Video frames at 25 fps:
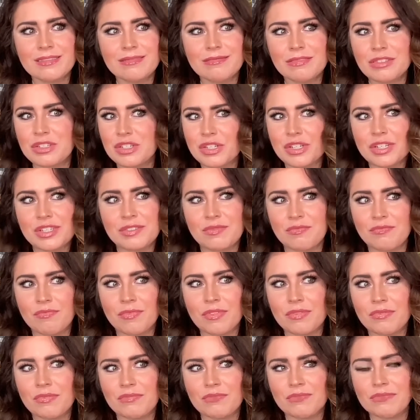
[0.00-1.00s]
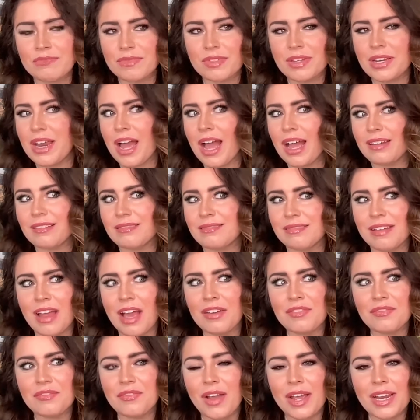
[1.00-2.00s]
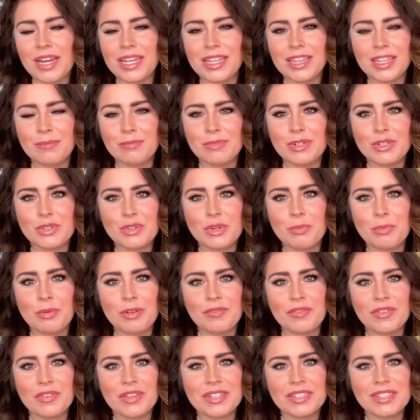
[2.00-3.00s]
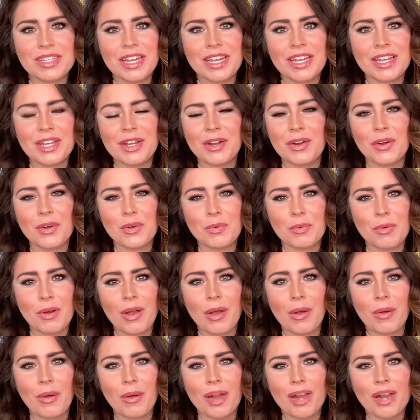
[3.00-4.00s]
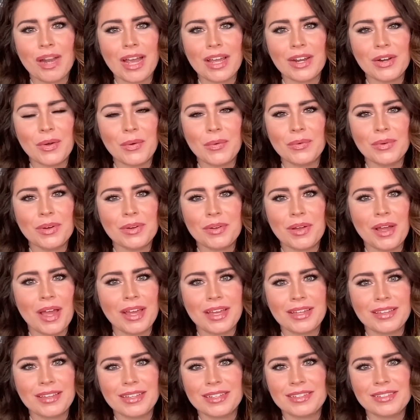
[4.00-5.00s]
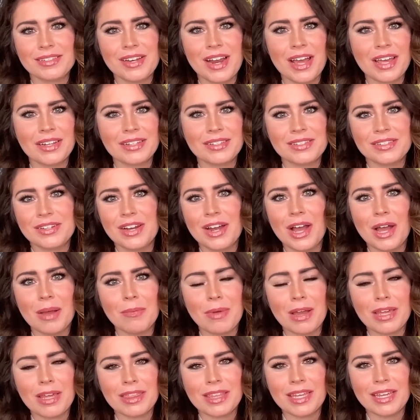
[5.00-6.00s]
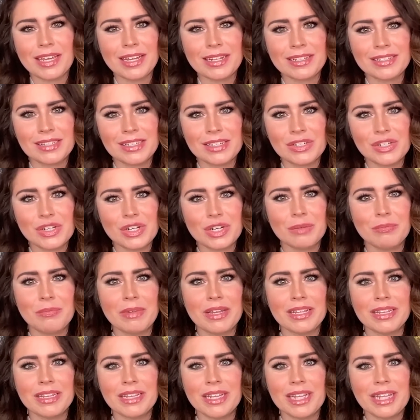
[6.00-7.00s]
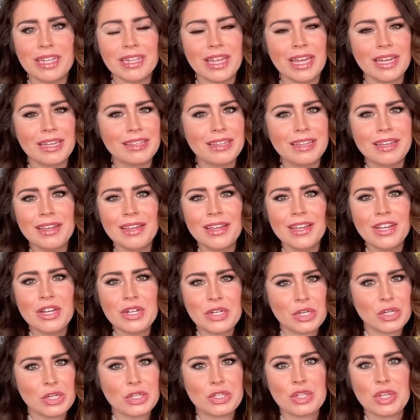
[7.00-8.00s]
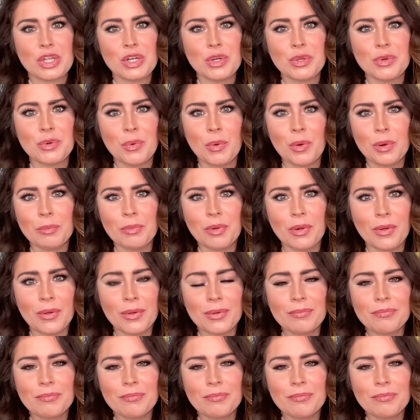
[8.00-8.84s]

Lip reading: just not inviting them to Trooping for the second year in a row. It's not a snub. I think it's legitimately just the new normal.